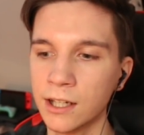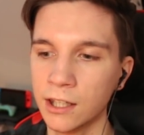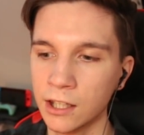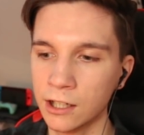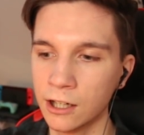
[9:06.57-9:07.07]
Like
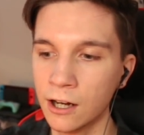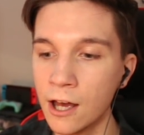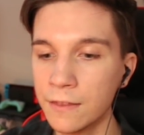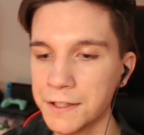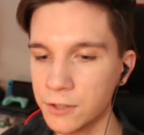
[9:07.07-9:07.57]
here,
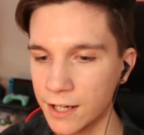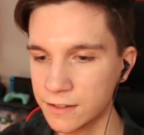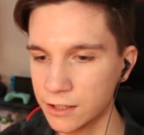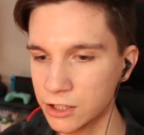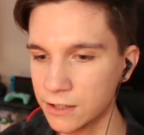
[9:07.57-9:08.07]
the
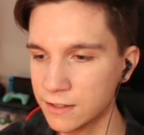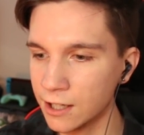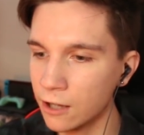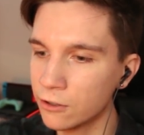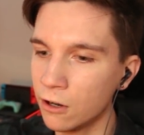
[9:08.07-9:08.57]
transition,
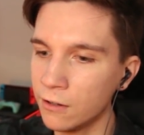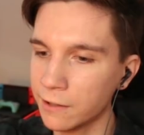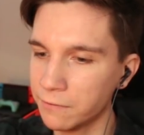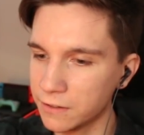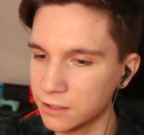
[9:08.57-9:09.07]
see how they're all
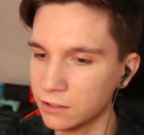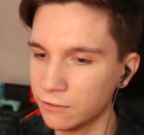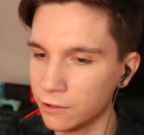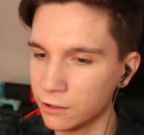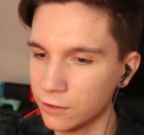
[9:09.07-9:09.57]
like facing
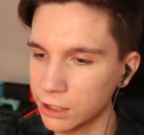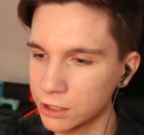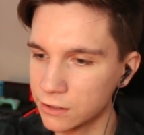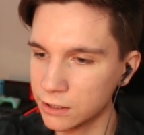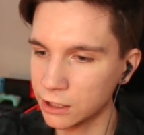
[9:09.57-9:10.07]
different
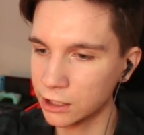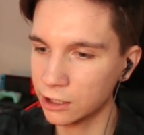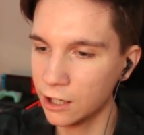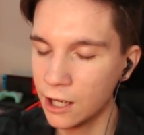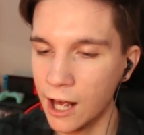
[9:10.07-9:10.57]
directions
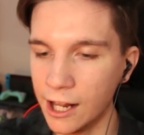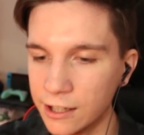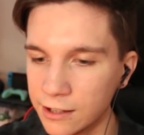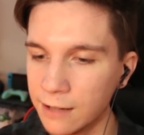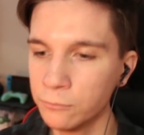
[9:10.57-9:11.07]
here, and
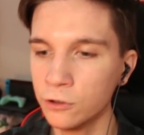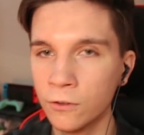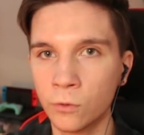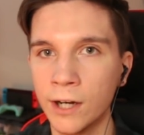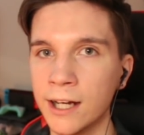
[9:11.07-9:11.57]
then they move
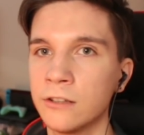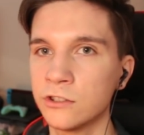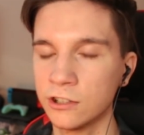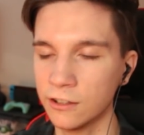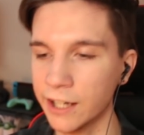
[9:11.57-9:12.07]

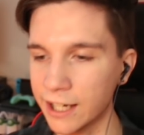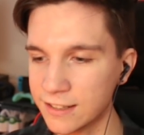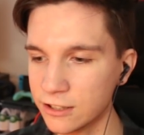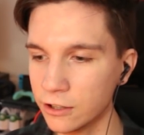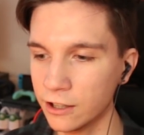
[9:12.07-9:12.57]
around, you know, like it's